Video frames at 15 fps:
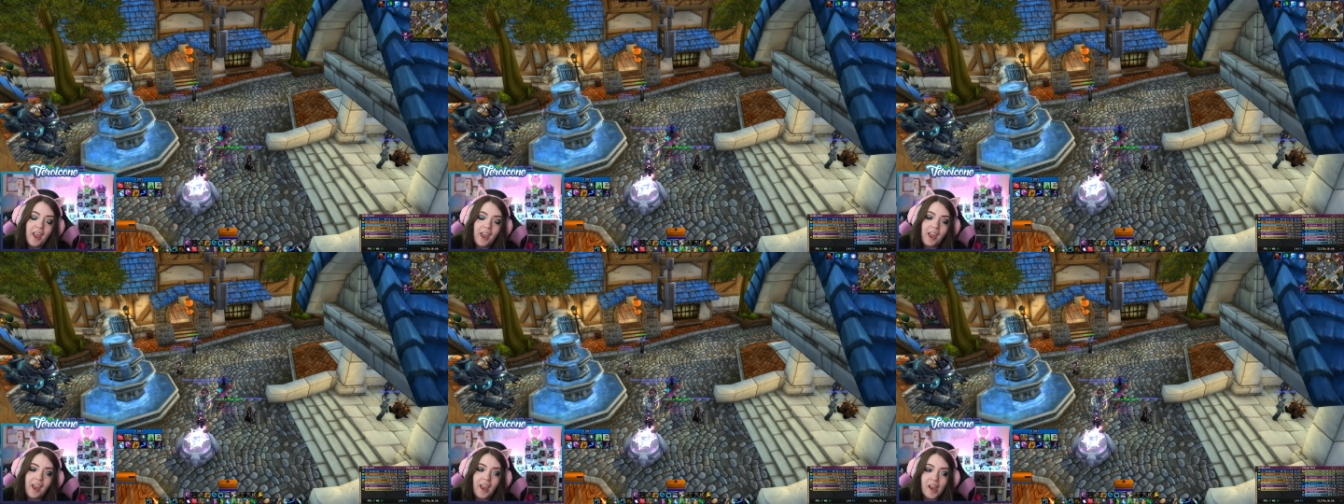
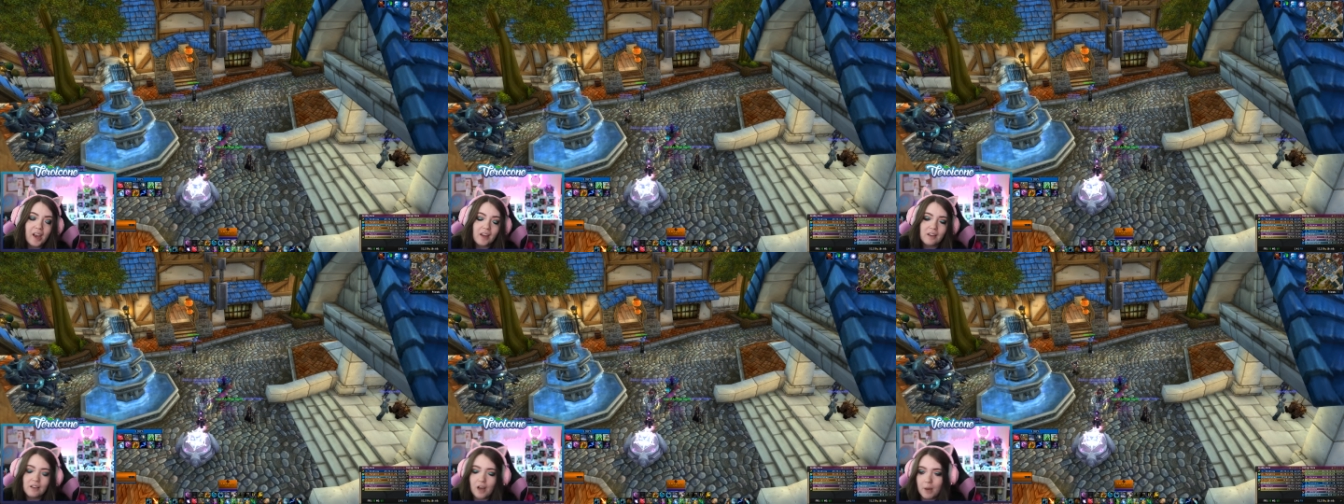
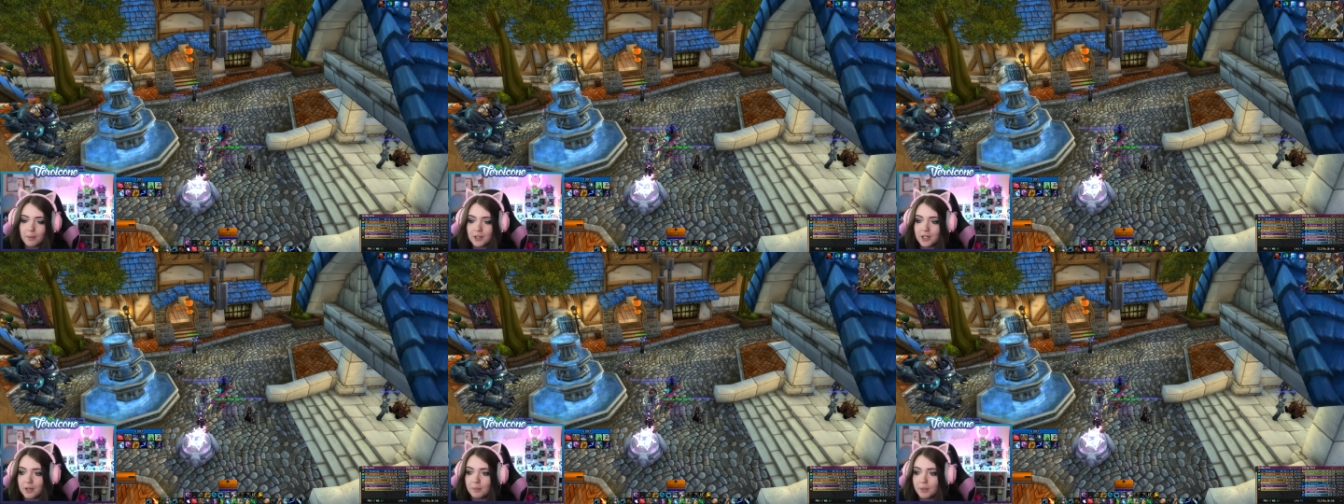and comment
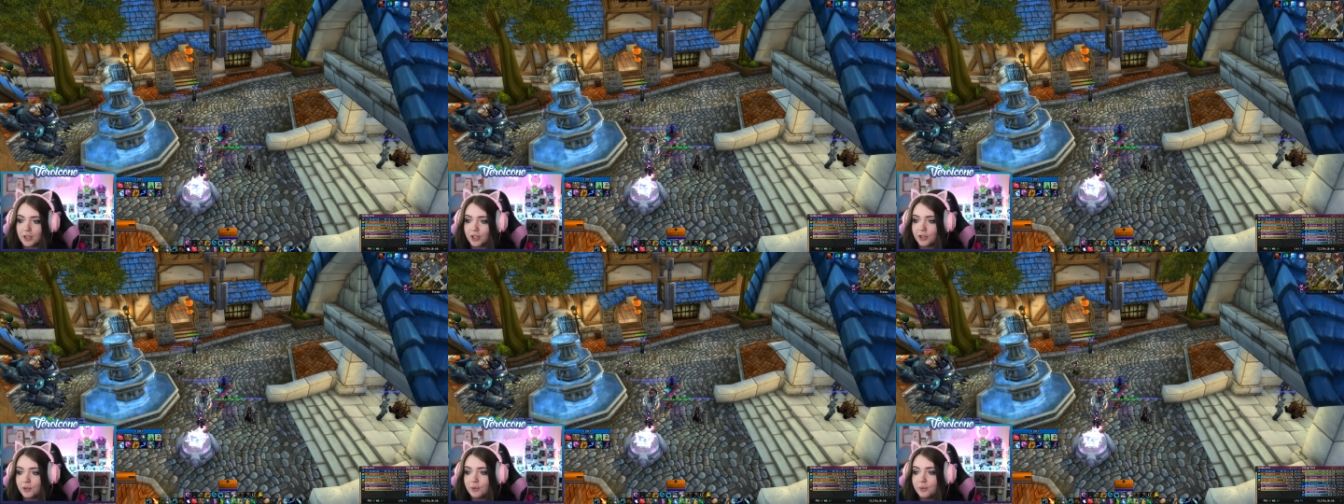down
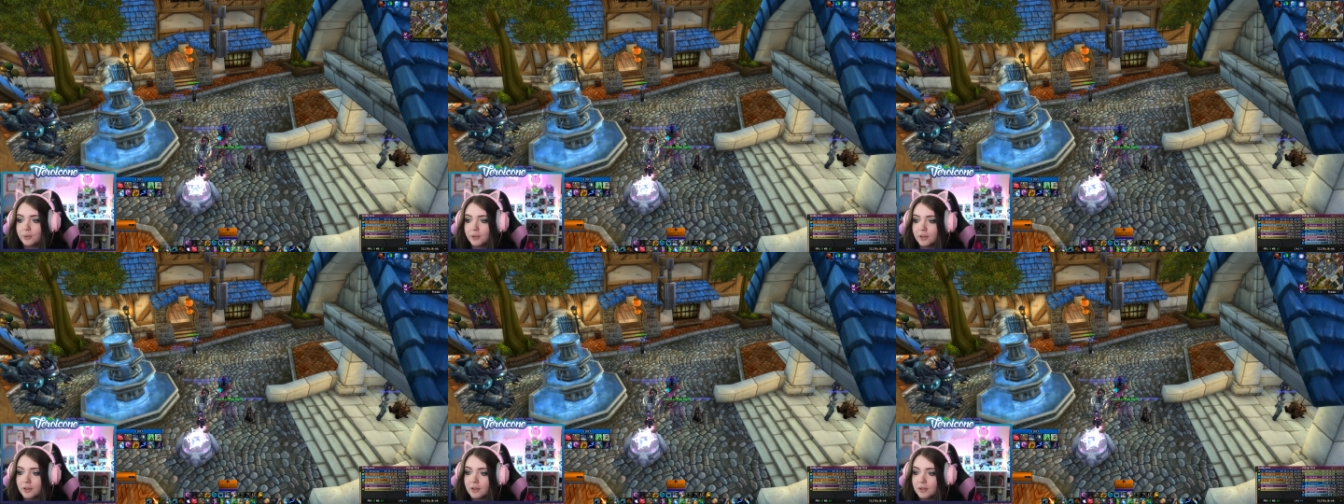below
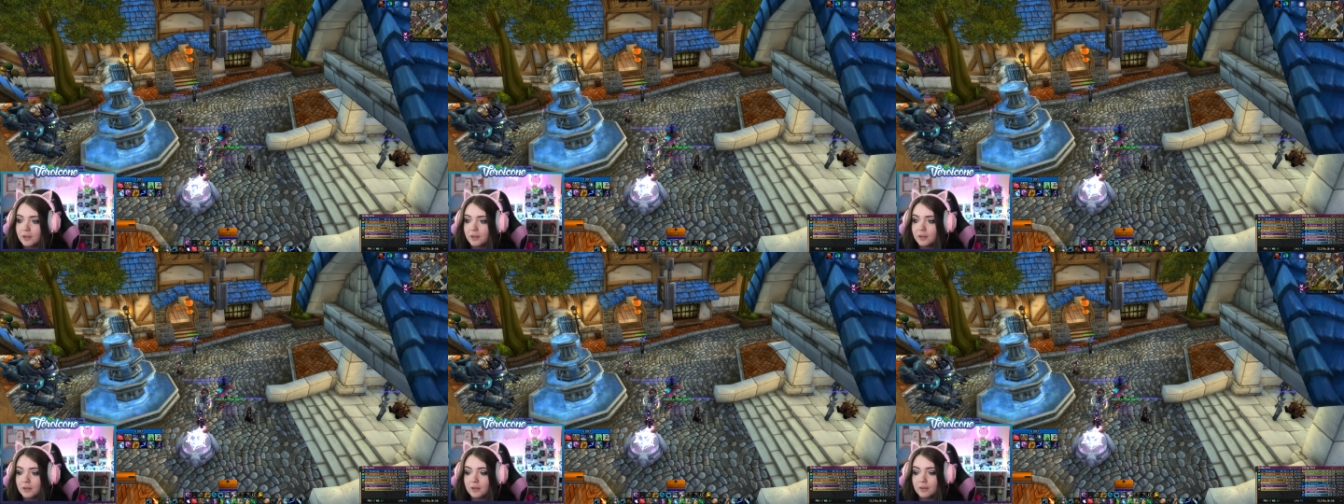
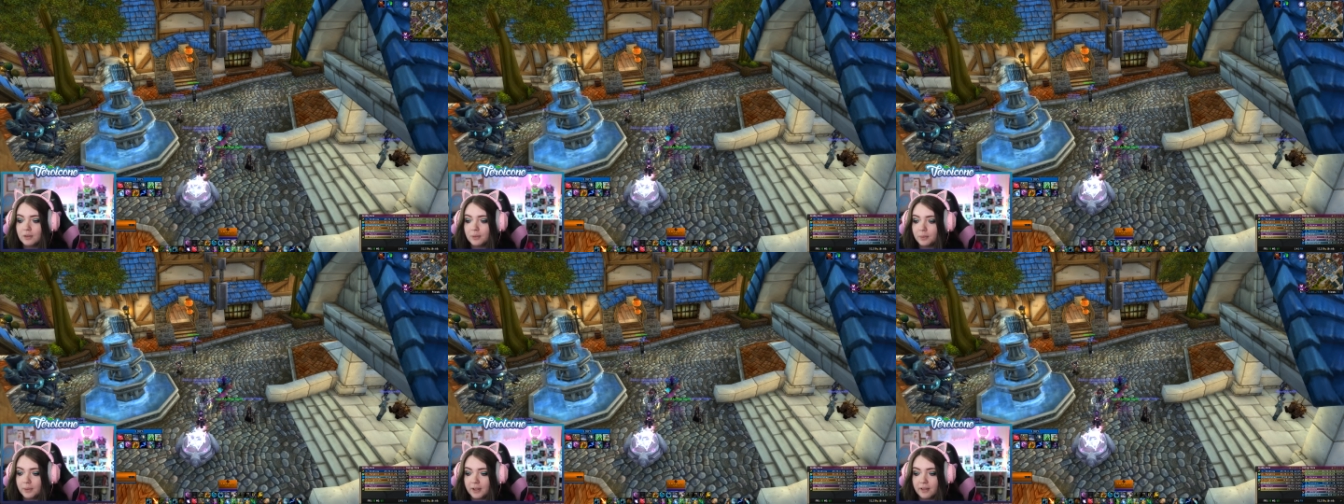
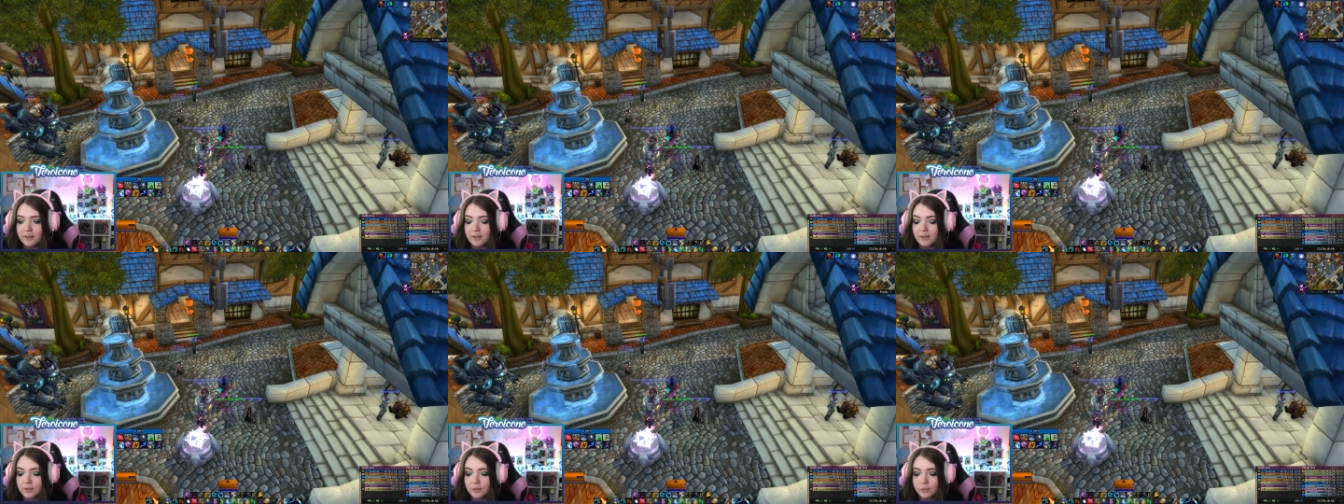
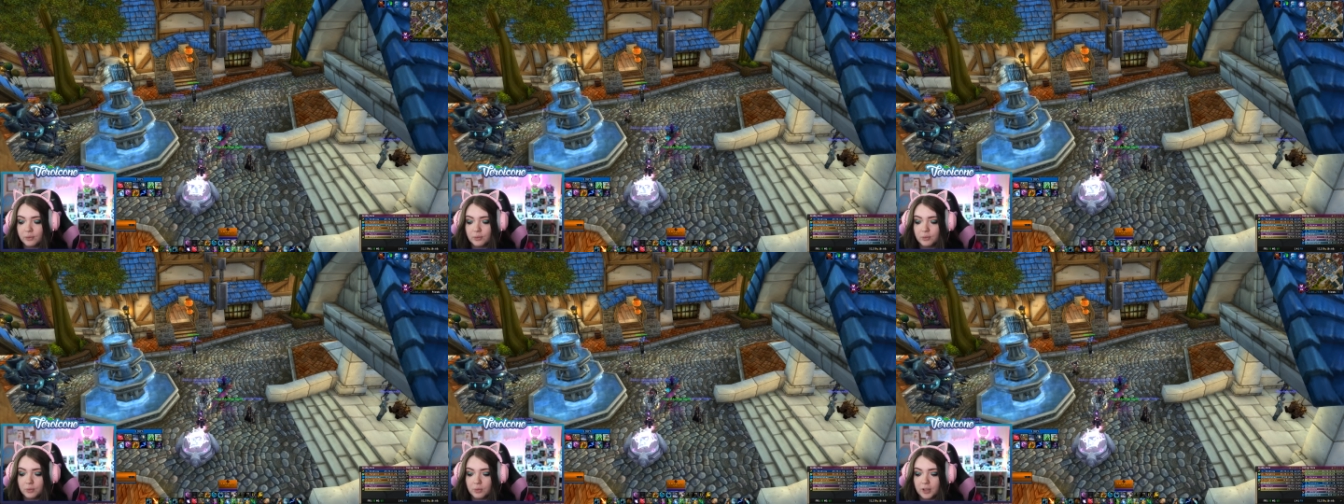with
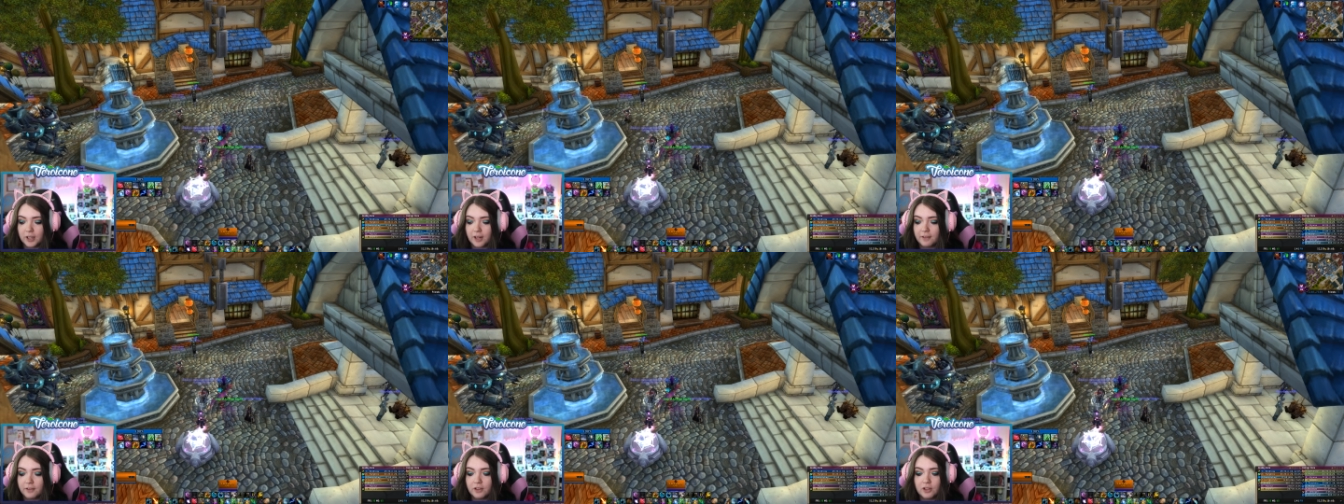
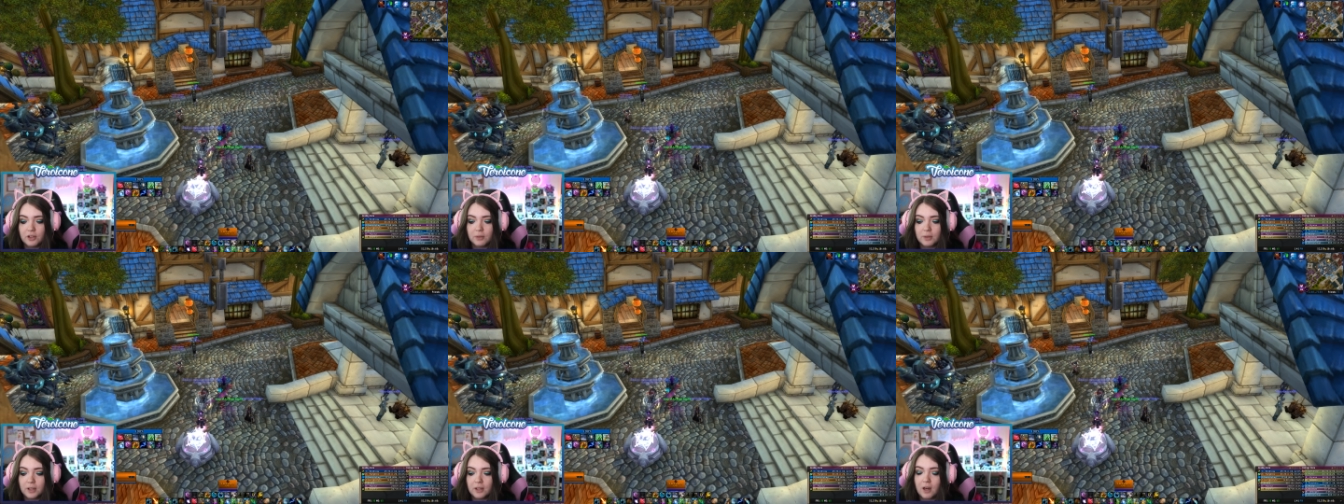whatever you
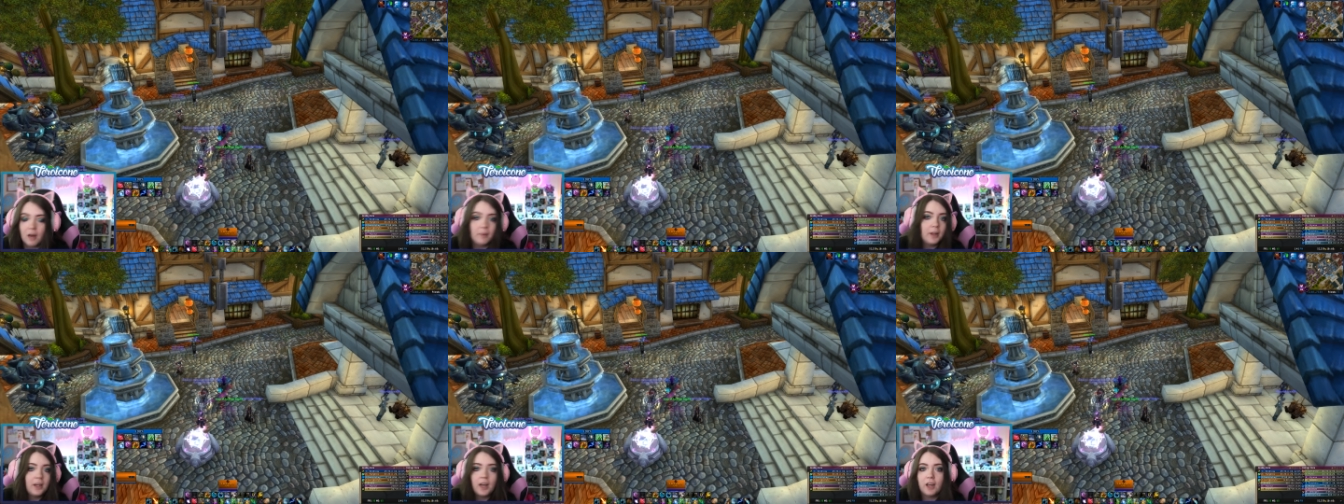want to
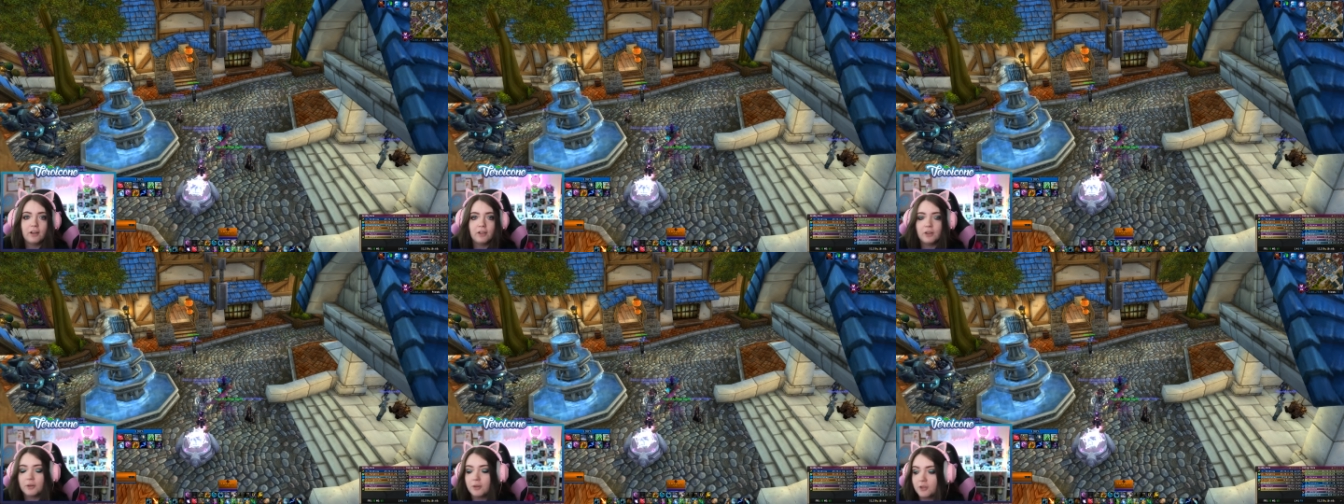comment. I don't
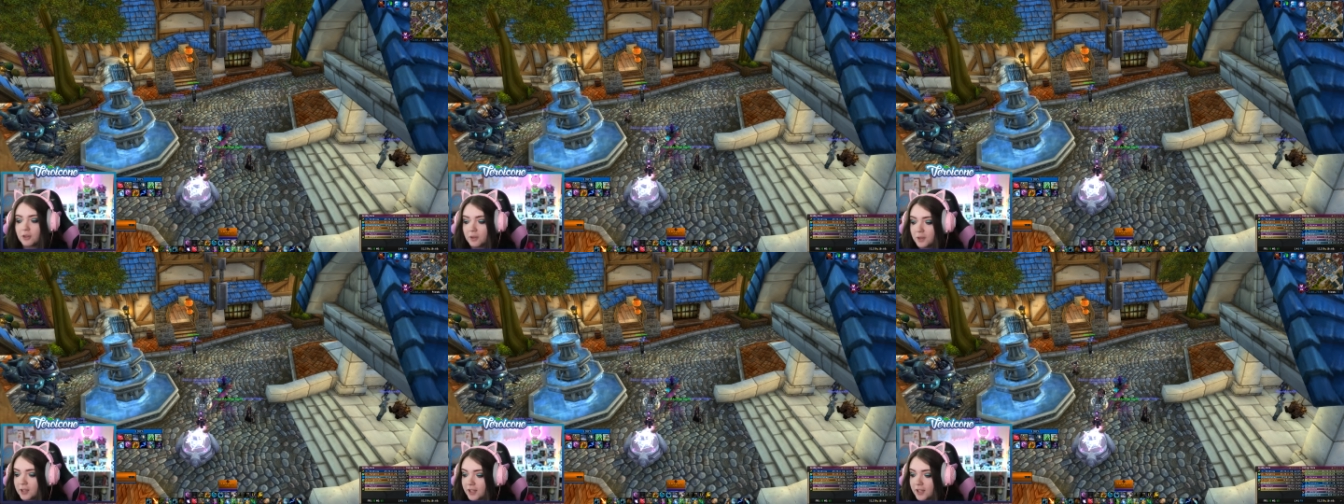know where I was going with that,